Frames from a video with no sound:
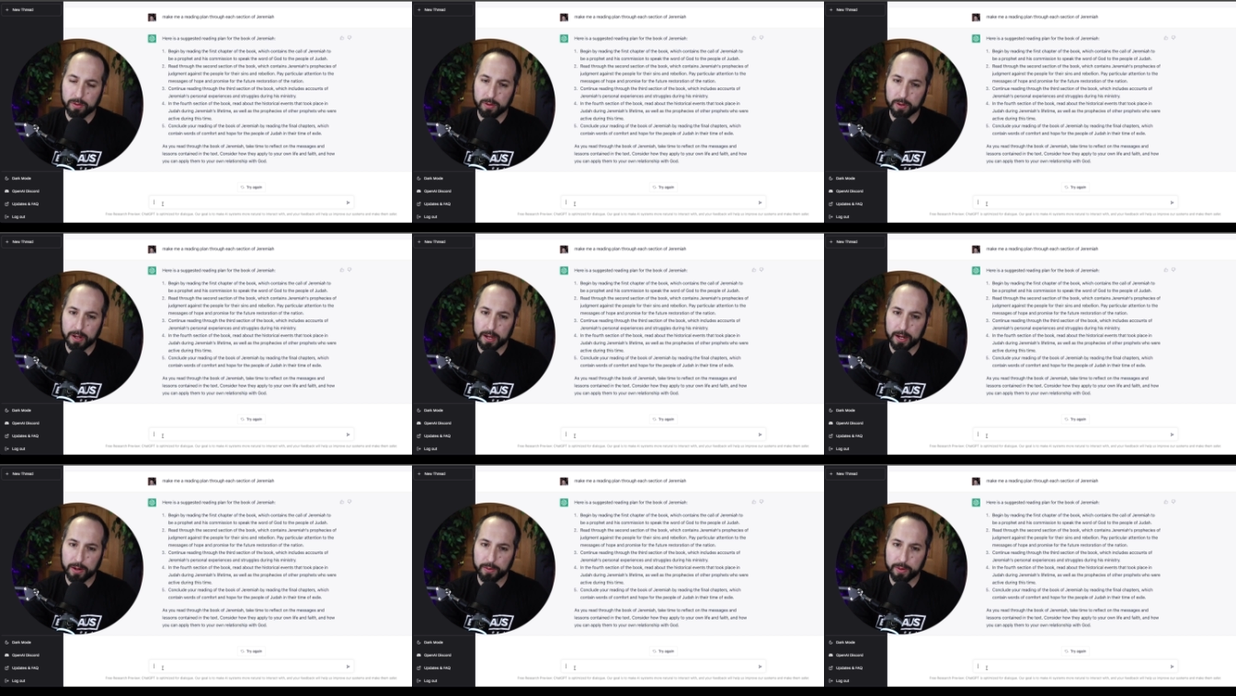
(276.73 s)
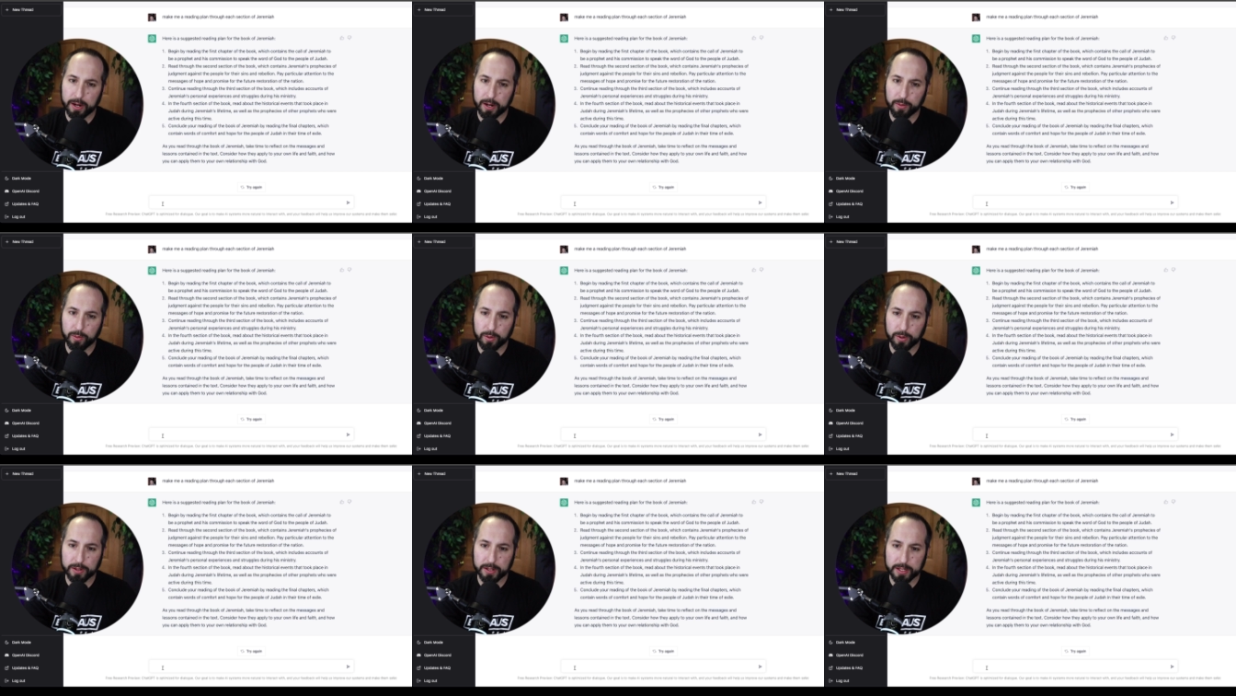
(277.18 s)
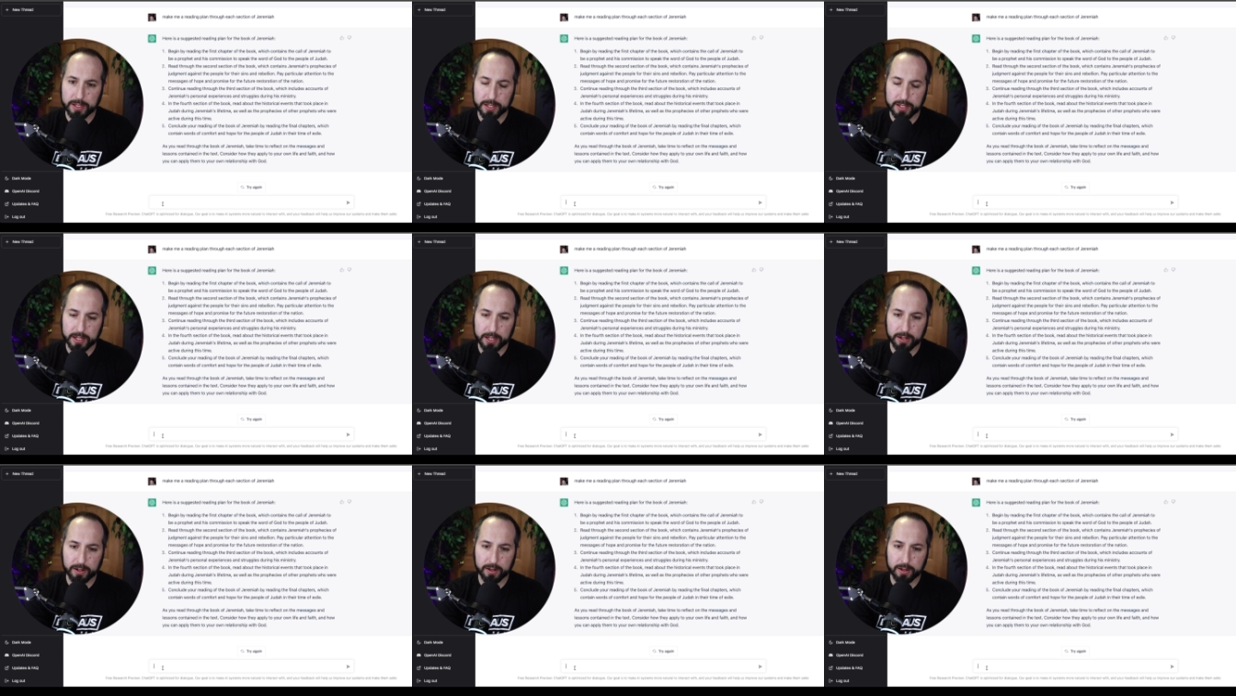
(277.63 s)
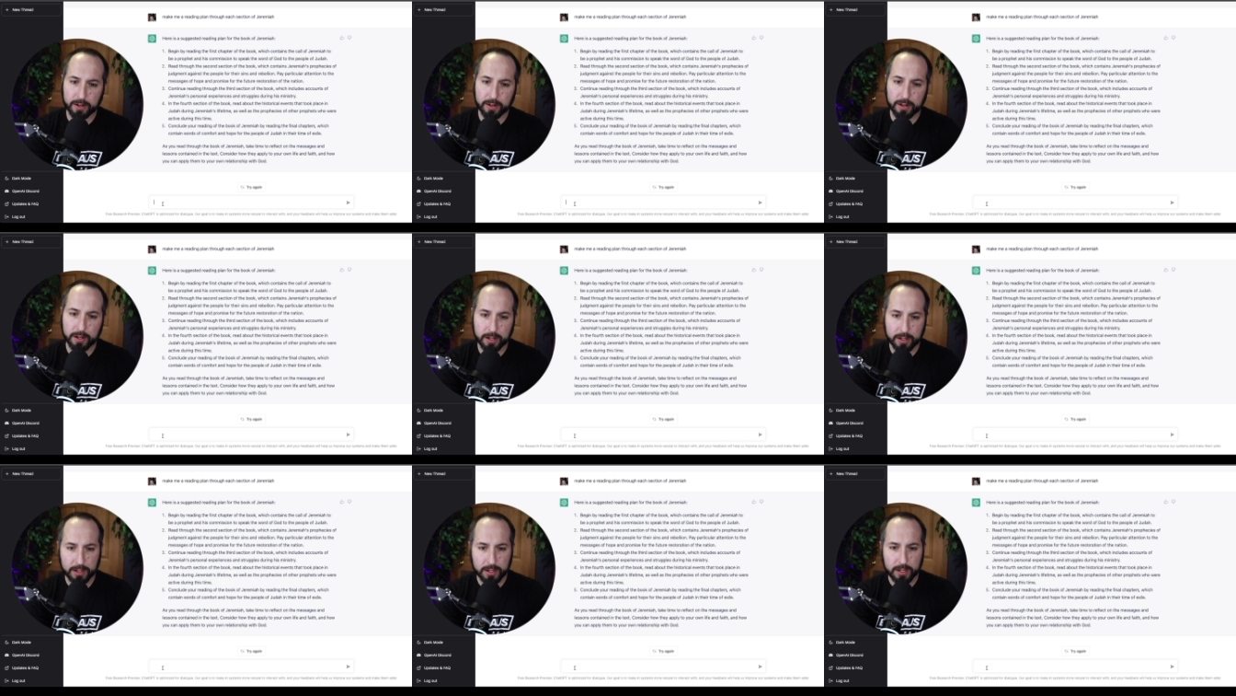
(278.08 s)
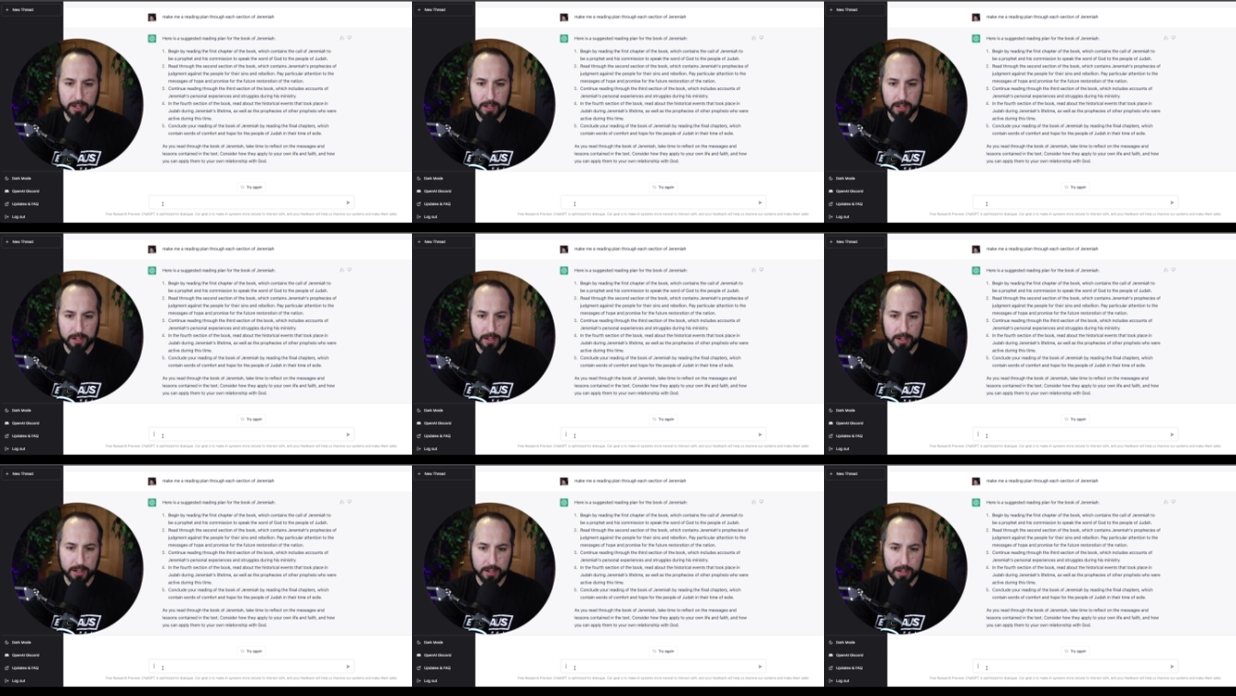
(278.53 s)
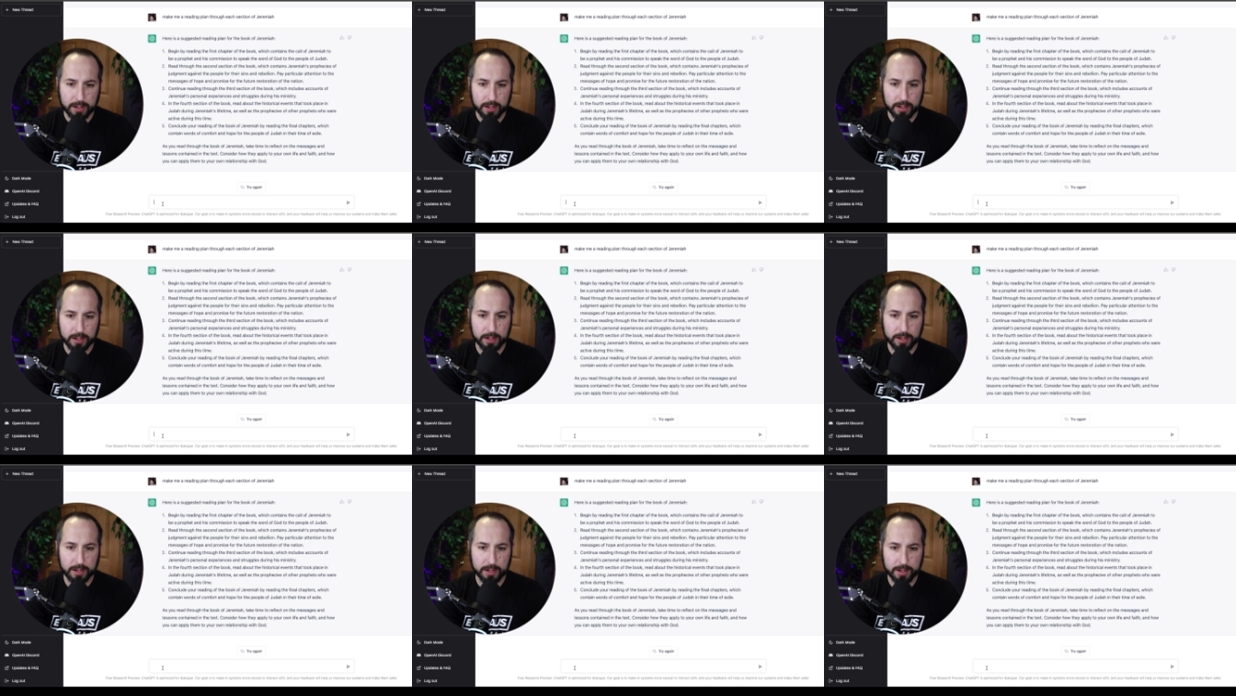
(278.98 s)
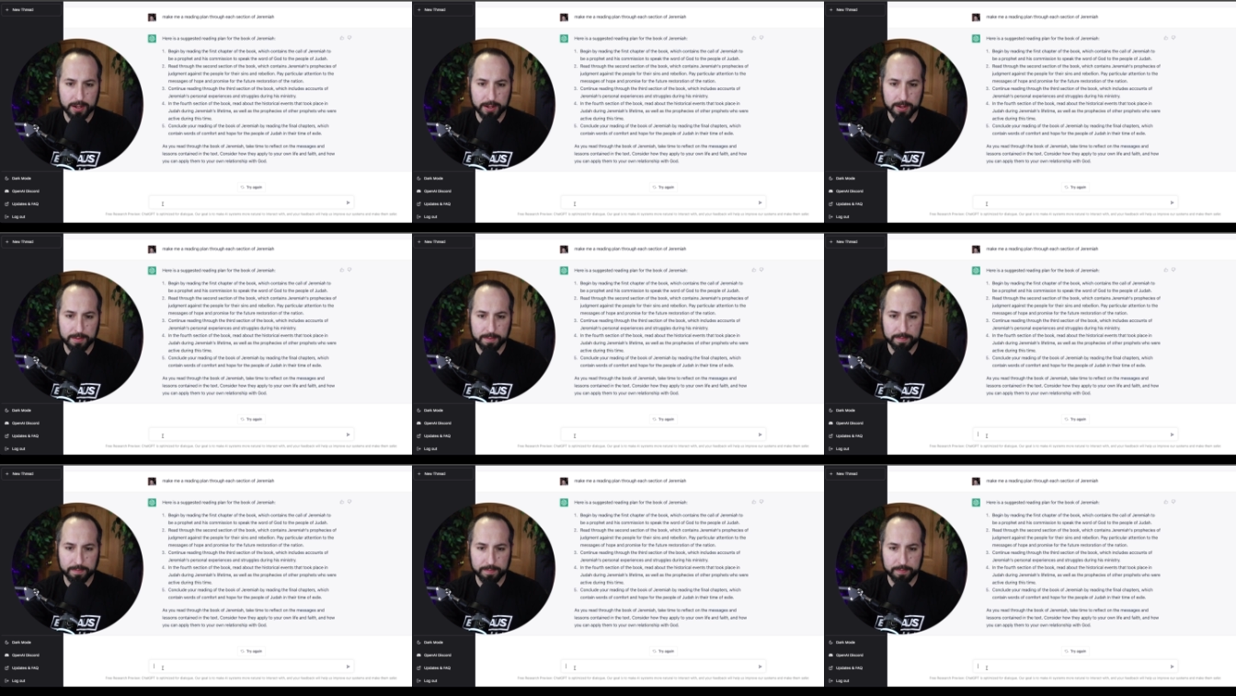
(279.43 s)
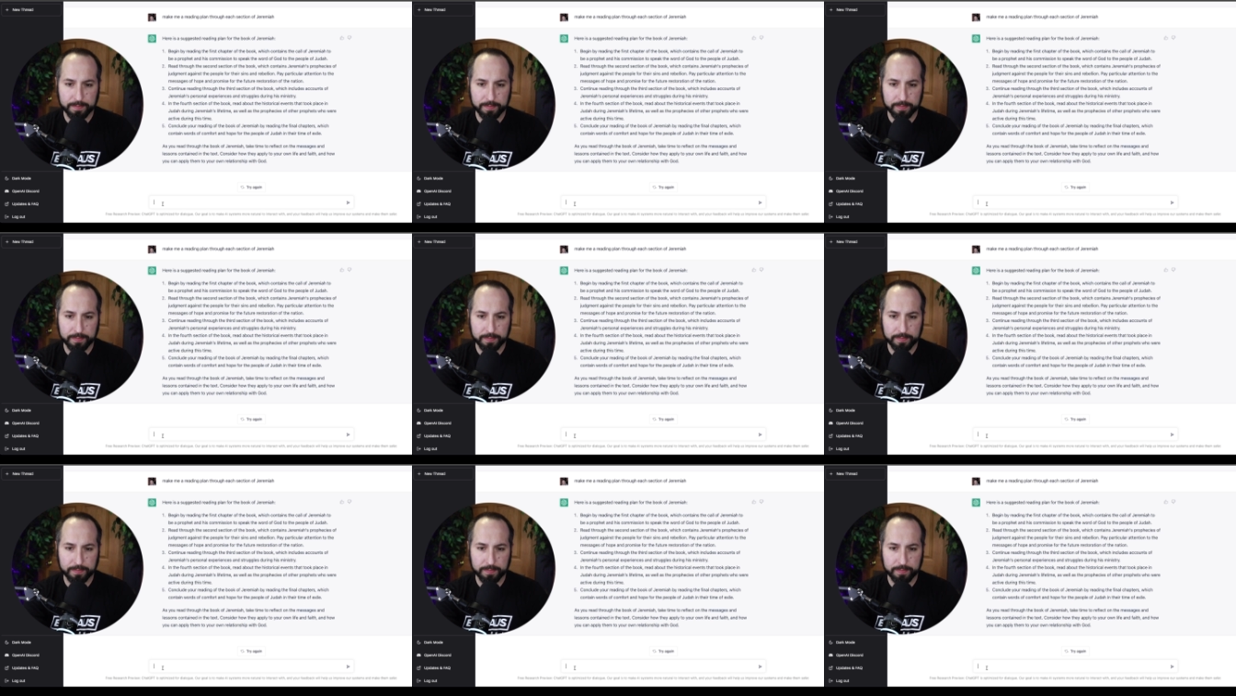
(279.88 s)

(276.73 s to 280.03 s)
how would I word this here? Um,